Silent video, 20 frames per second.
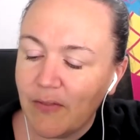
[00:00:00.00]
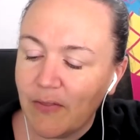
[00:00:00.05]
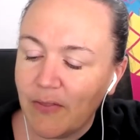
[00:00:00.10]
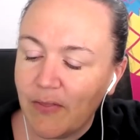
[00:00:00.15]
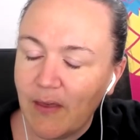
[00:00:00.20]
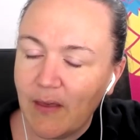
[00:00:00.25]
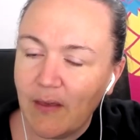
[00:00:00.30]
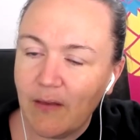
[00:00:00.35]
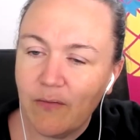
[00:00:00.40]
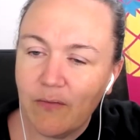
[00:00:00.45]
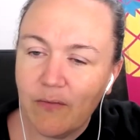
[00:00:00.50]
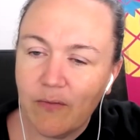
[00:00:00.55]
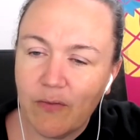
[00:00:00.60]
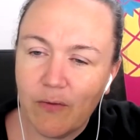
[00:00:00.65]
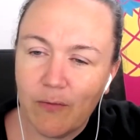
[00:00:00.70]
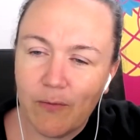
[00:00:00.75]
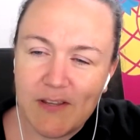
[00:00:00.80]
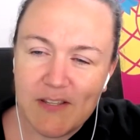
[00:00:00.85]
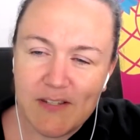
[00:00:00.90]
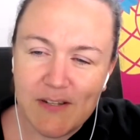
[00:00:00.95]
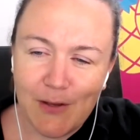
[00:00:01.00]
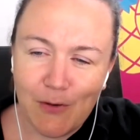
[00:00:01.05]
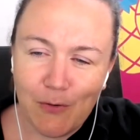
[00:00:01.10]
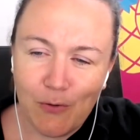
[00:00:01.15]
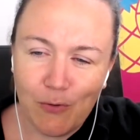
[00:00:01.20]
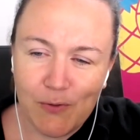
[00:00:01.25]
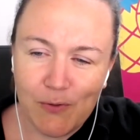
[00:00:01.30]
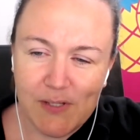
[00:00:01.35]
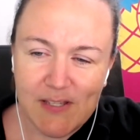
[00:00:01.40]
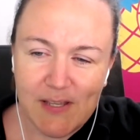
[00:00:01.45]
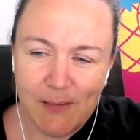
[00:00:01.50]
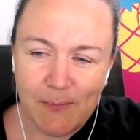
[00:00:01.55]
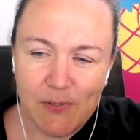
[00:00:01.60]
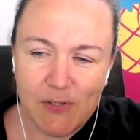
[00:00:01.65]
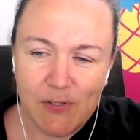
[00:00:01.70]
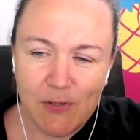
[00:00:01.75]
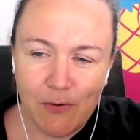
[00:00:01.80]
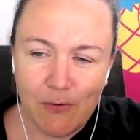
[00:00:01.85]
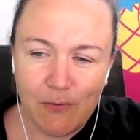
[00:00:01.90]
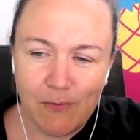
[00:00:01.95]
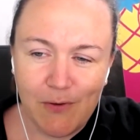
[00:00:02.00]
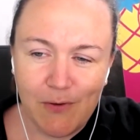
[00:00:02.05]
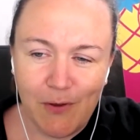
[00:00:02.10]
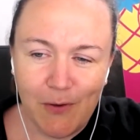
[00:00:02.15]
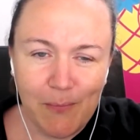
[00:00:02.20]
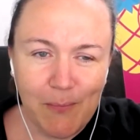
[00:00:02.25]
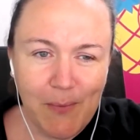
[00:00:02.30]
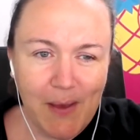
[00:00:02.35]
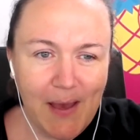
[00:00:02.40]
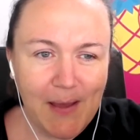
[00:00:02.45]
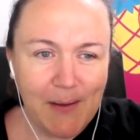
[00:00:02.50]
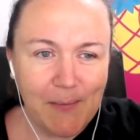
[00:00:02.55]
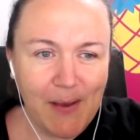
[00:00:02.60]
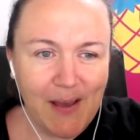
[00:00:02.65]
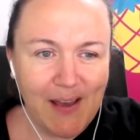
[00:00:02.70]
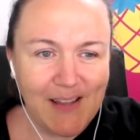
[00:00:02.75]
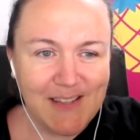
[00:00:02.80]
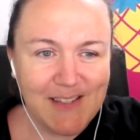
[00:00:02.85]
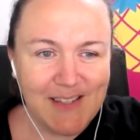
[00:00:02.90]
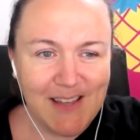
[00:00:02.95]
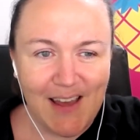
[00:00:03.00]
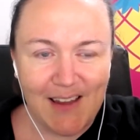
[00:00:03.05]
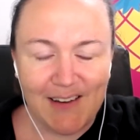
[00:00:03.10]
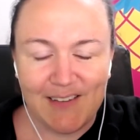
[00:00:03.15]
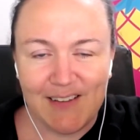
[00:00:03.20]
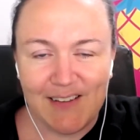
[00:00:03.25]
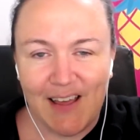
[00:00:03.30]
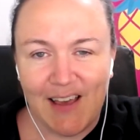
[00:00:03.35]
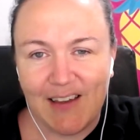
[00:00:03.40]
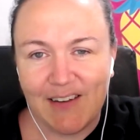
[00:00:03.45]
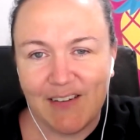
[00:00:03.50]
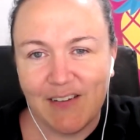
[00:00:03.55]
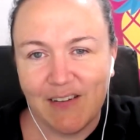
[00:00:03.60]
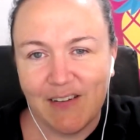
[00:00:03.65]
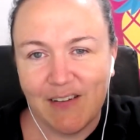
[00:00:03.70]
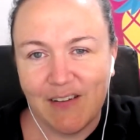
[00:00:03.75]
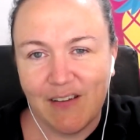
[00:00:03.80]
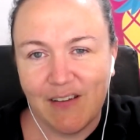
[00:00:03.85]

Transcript: The reason I called this episode, you know, mad, bad, sad, glad,